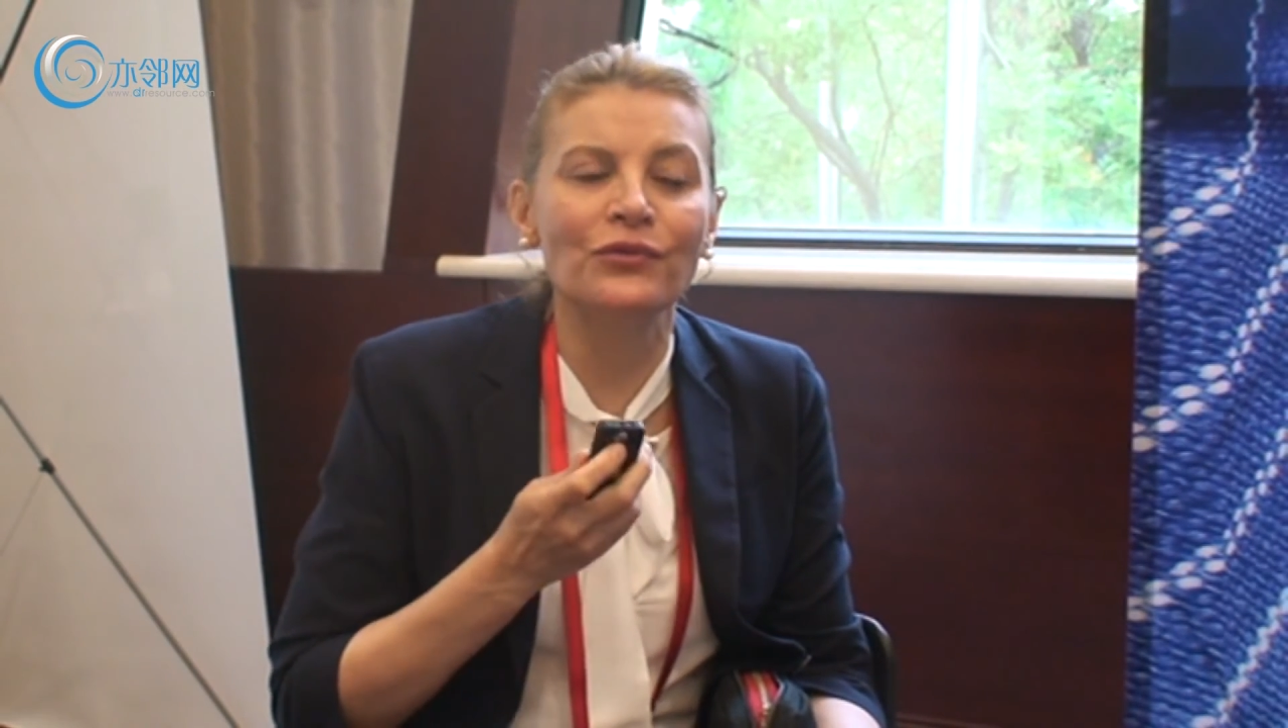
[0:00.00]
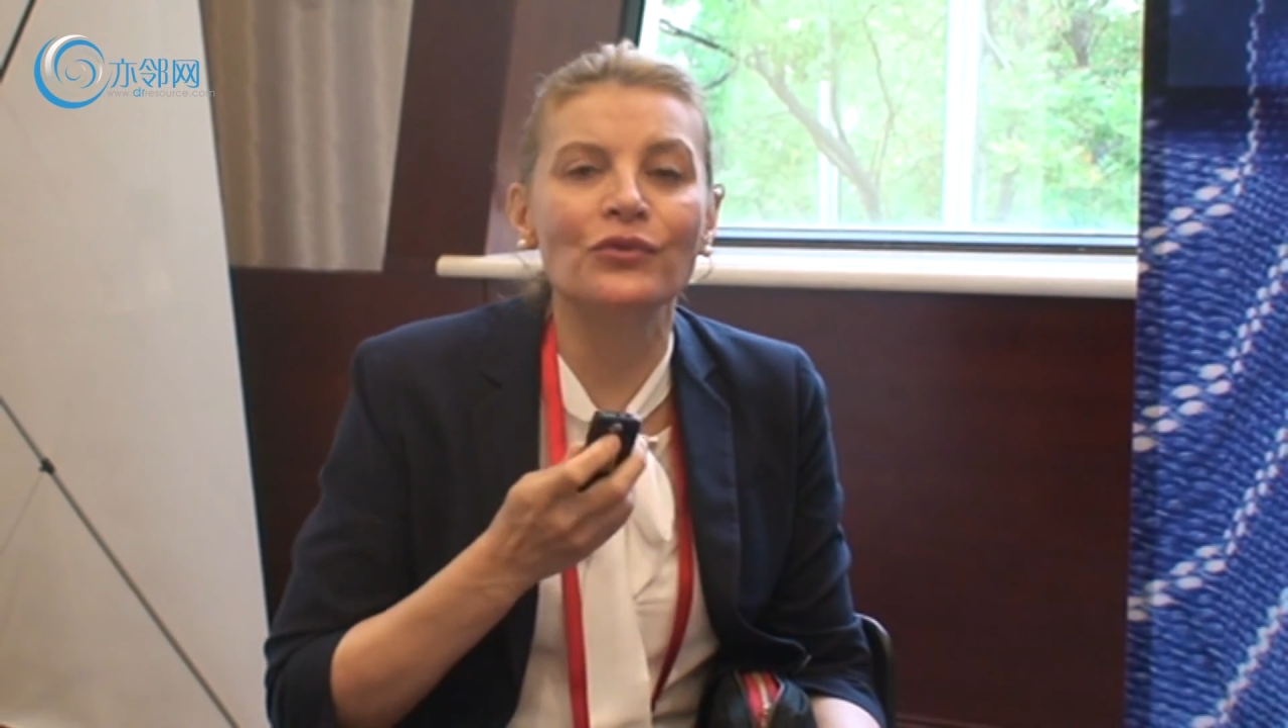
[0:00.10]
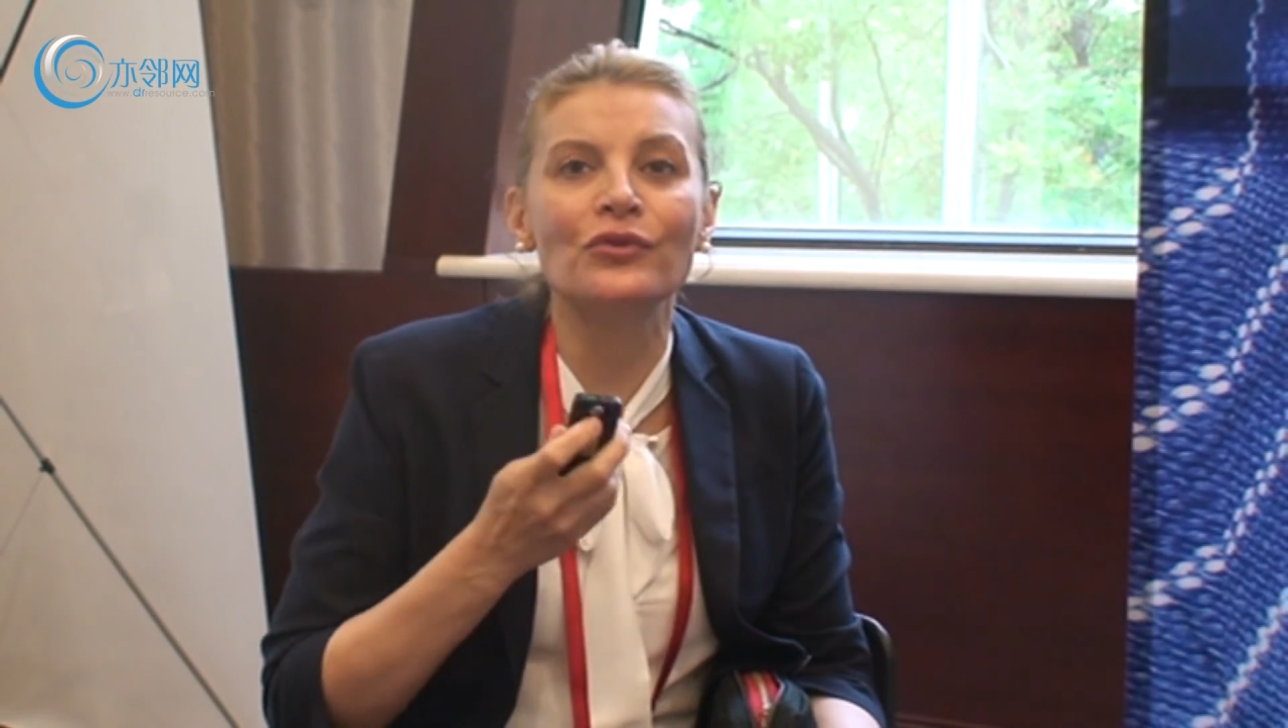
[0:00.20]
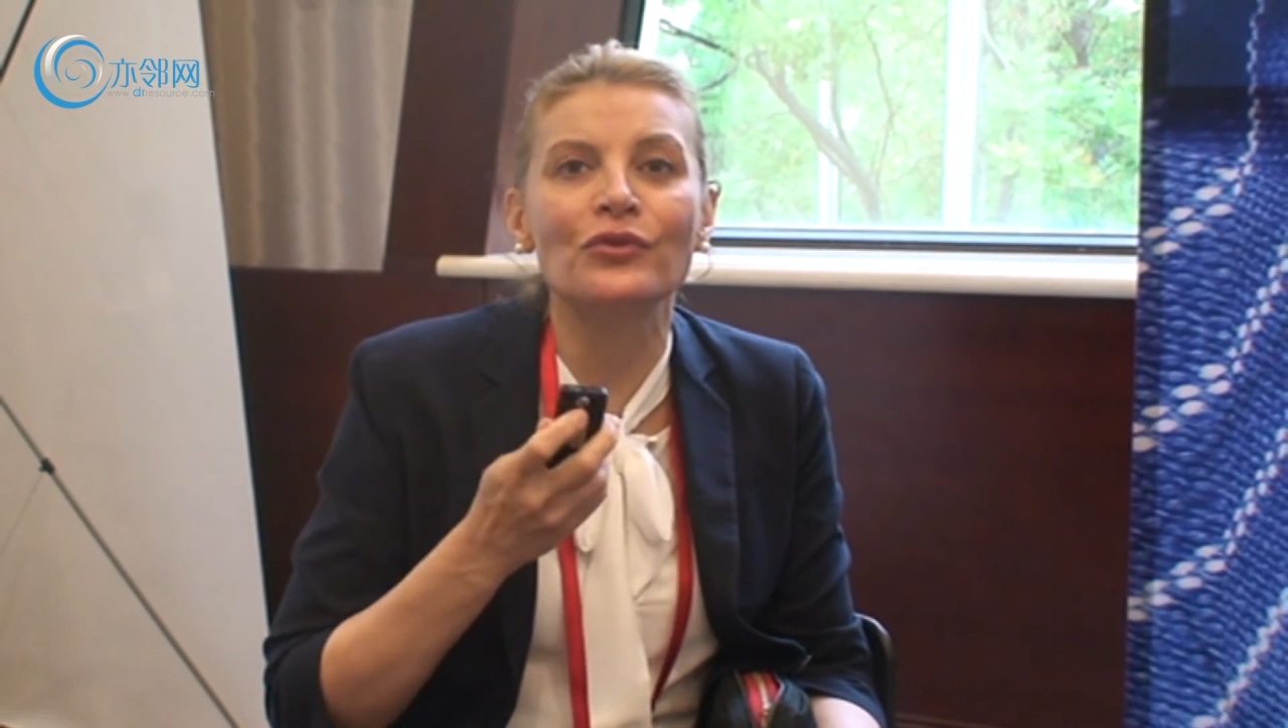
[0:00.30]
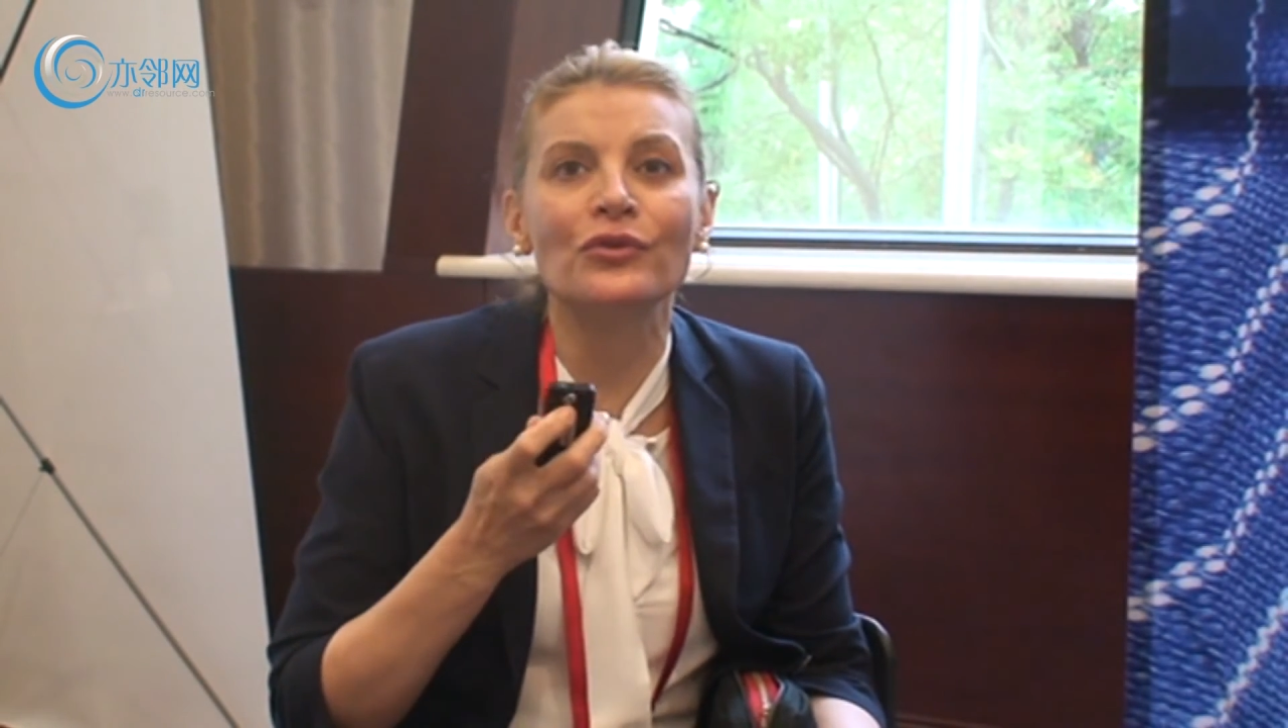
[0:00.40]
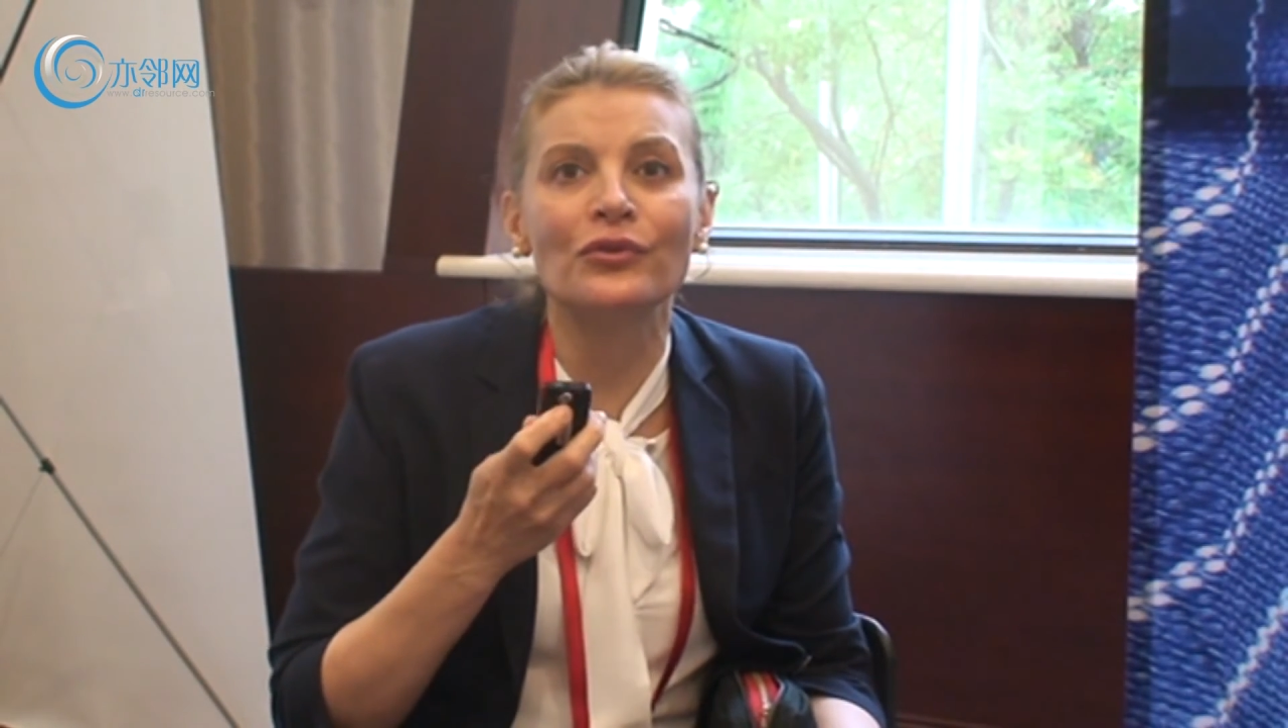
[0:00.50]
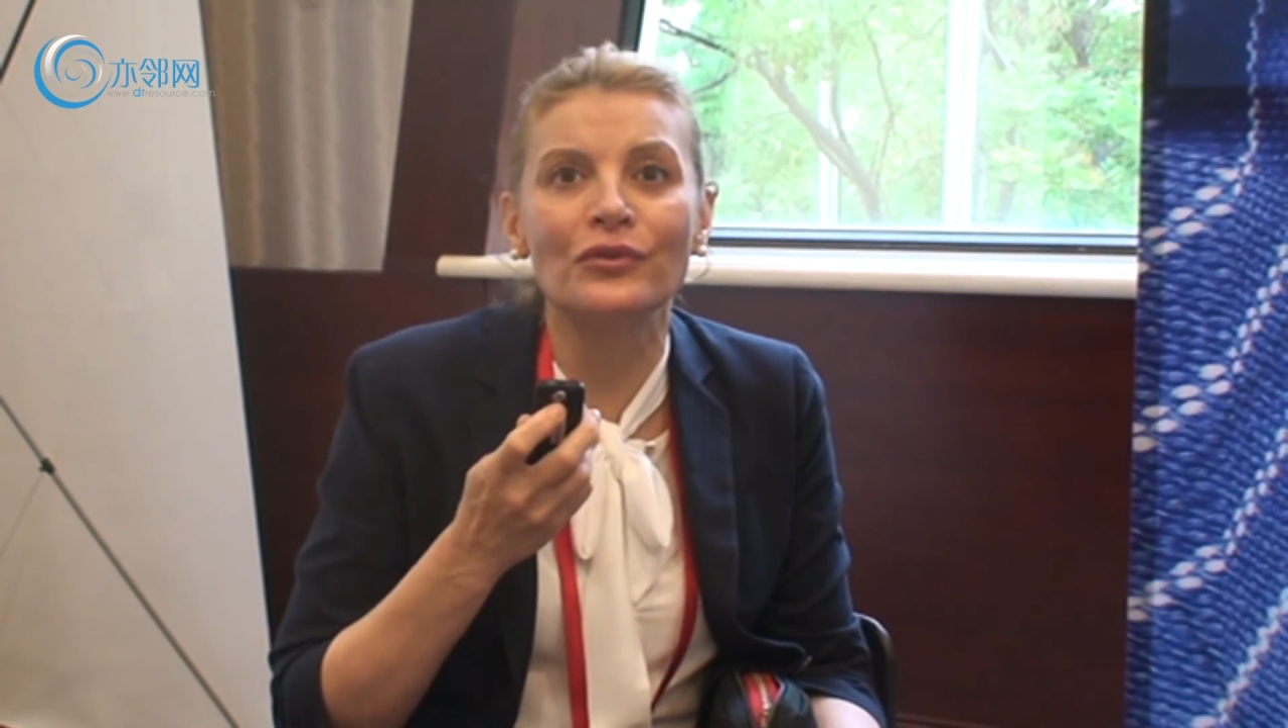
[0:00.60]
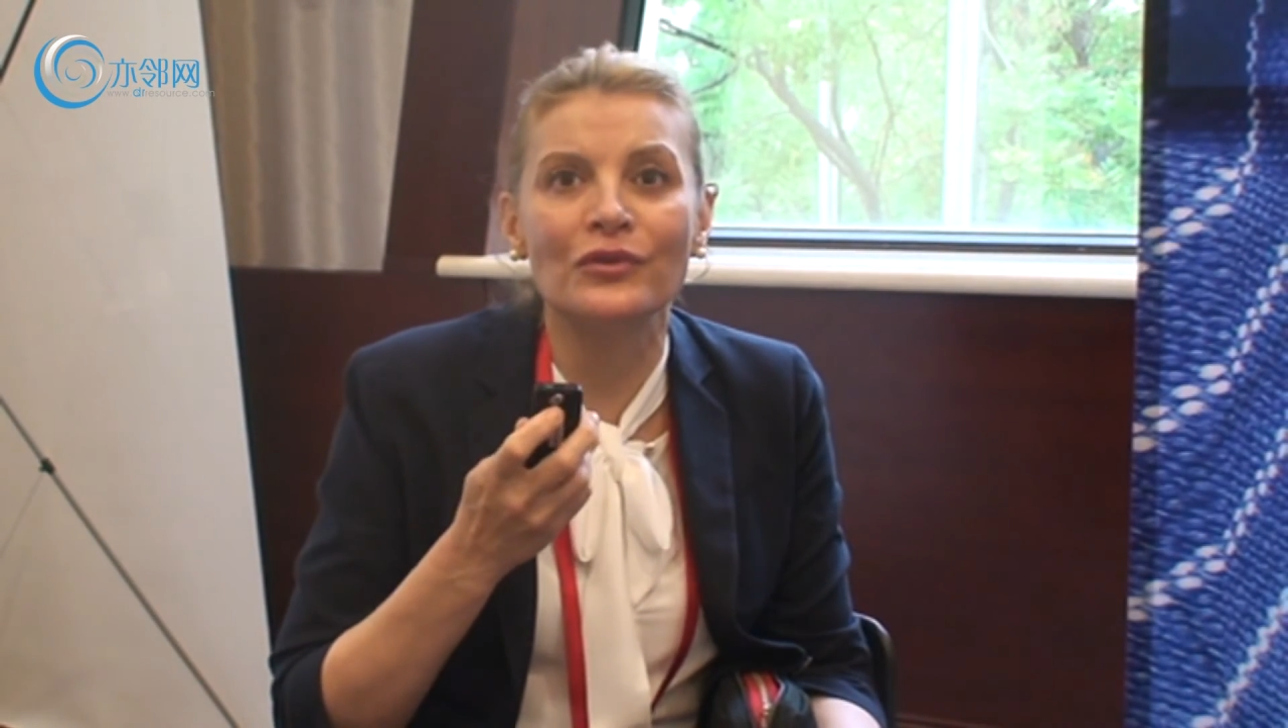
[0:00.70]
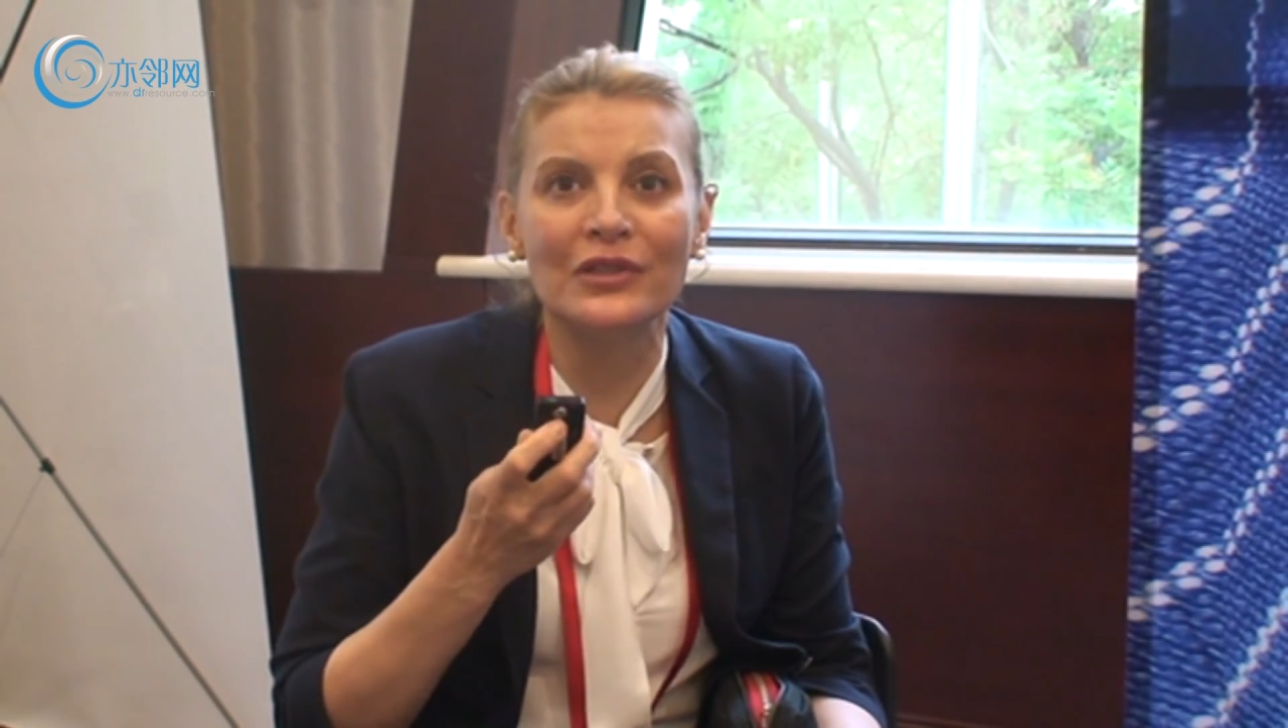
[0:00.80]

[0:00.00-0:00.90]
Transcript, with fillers: if you